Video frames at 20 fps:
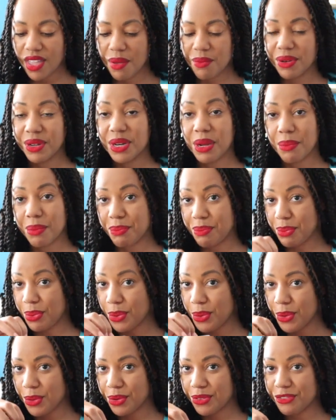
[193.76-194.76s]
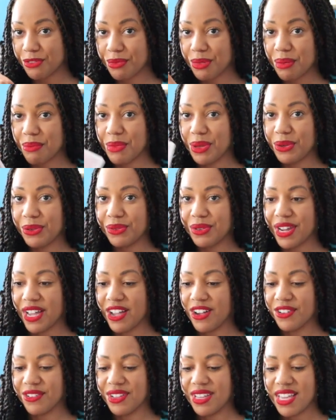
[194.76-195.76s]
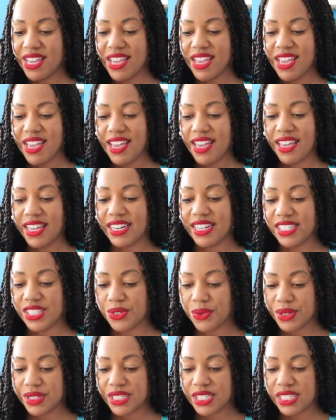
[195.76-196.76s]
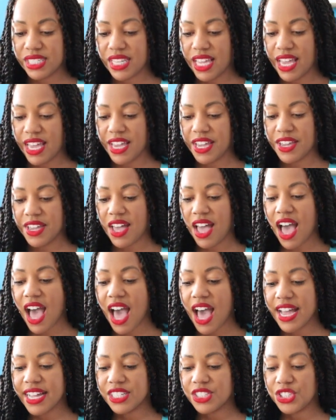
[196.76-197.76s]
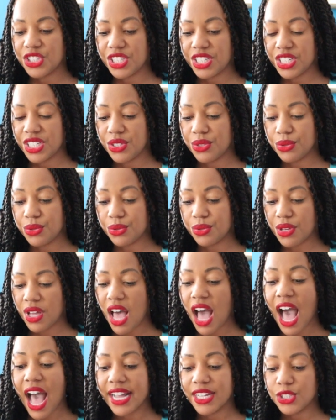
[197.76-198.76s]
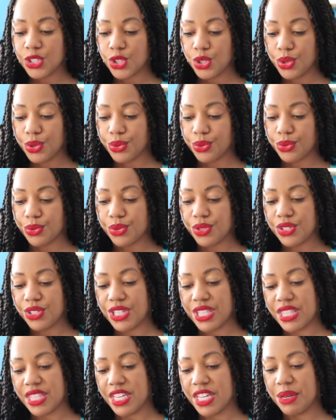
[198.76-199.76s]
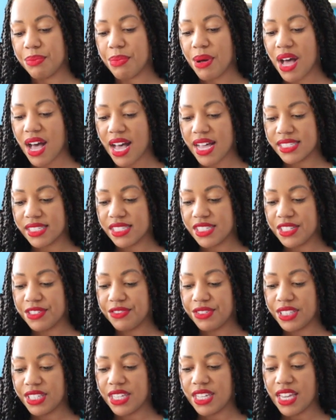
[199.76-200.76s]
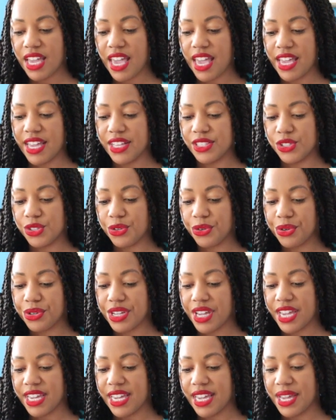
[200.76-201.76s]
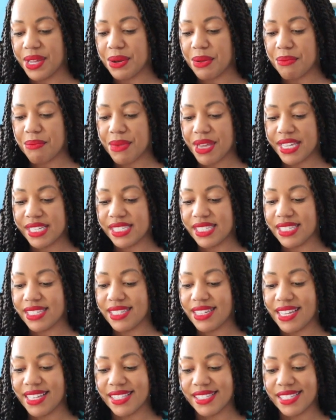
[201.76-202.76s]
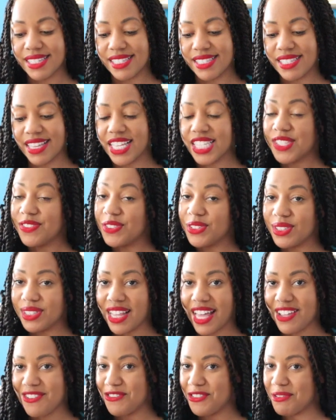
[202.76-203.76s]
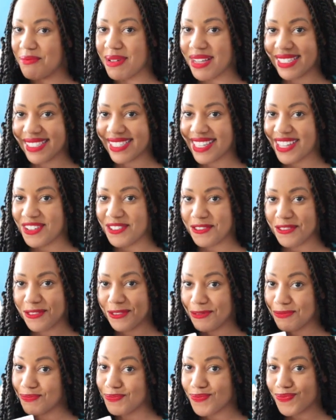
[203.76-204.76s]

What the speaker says: I'm gonna pull one from the middle now. And it's going to say, I choose to think positively and create an amazing and successful life for myself.